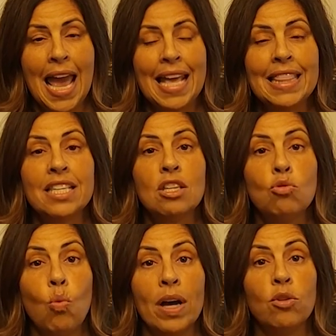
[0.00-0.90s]
And this
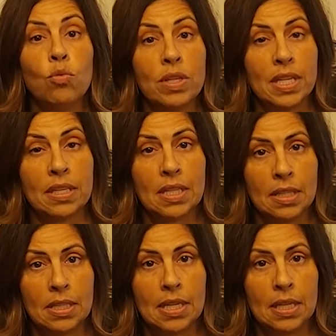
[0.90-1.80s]
is what
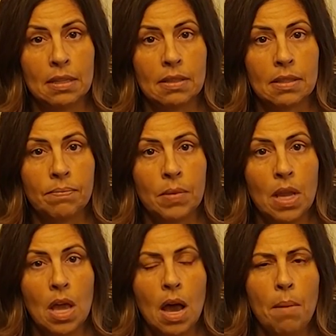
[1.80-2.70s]
resistance is.
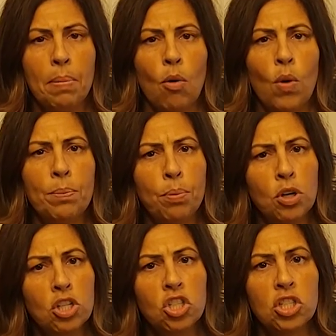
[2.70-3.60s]
But when
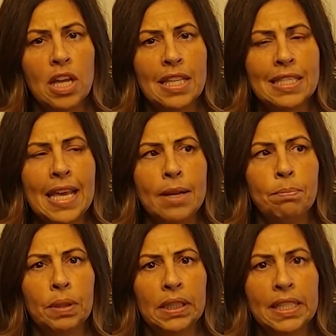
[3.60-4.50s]
pushed and
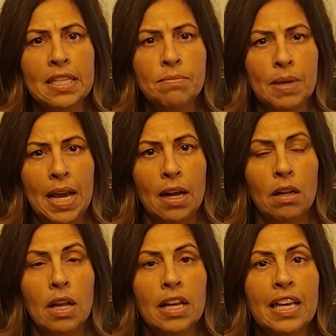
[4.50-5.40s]
said, "Please,
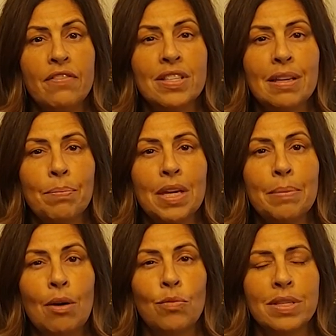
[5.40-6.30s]
Manal, give us something
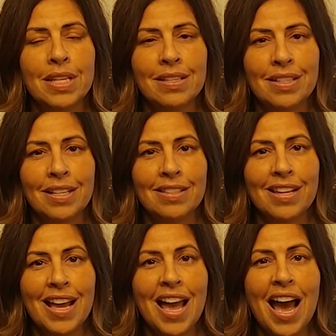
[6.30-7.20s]
about resistance,"
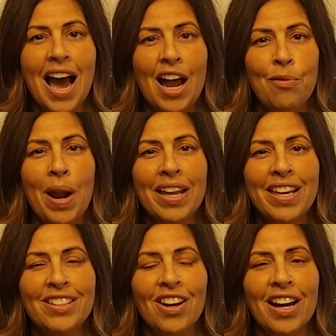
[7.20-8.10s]
I
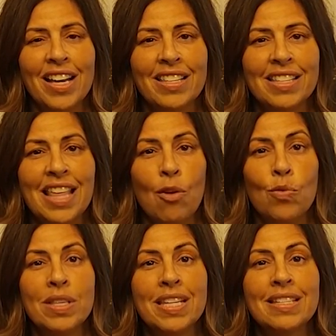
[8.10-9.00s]
recognize that
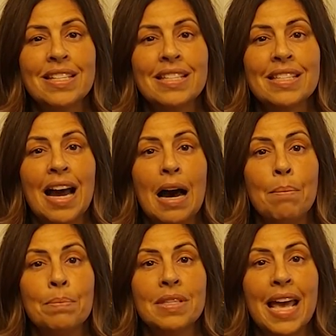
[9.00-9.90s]
resistance
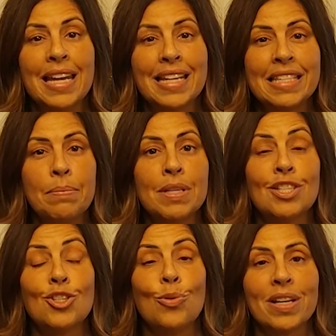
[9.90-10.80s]
comes and
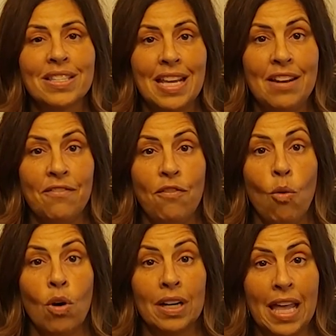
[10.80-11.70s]
exhibits to us in
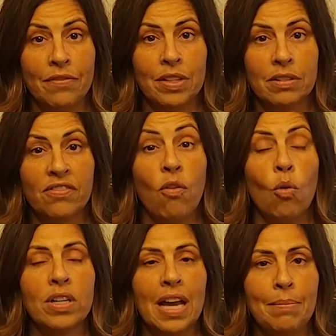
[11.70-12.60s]
4 levels,
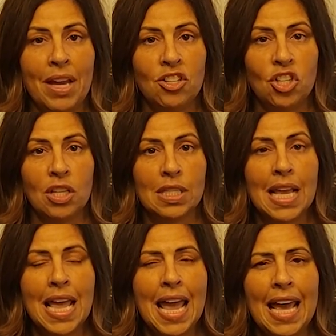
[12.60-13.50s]
4 dimensions.
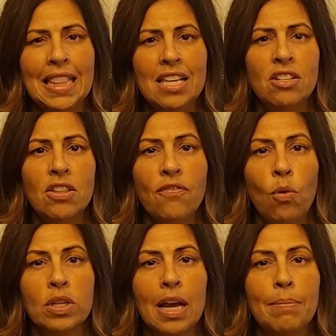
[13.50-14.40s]
And these are the
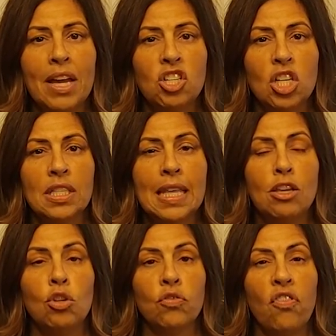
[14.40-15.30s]
4 dimensions
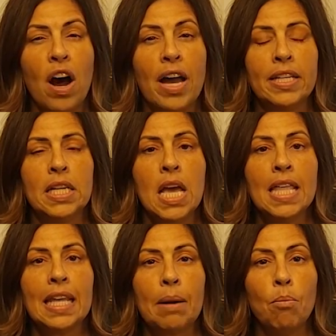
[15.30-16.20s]
that you'll find
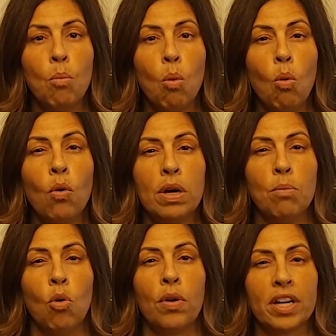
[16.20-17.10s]
that I'm more and
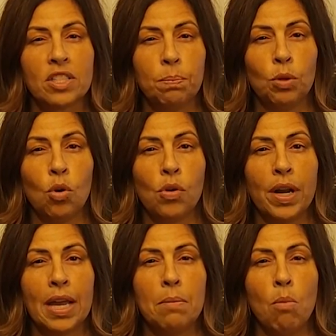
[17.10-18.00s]
more
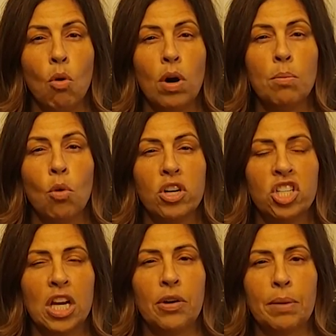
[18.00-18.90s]
exploring and more
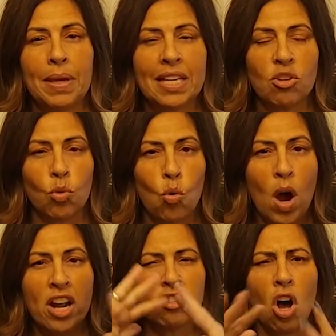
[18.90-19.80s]
sharing, because it
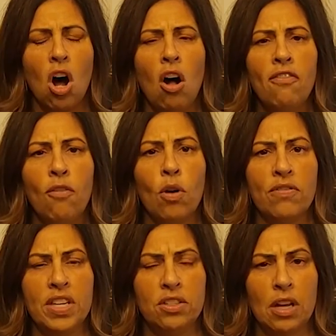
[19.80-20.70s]
requires all 4
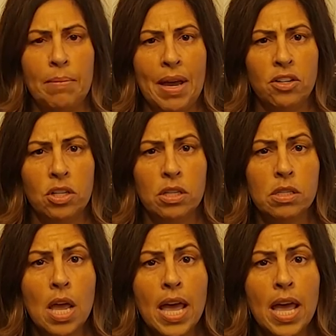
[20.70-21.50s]
of these dimensions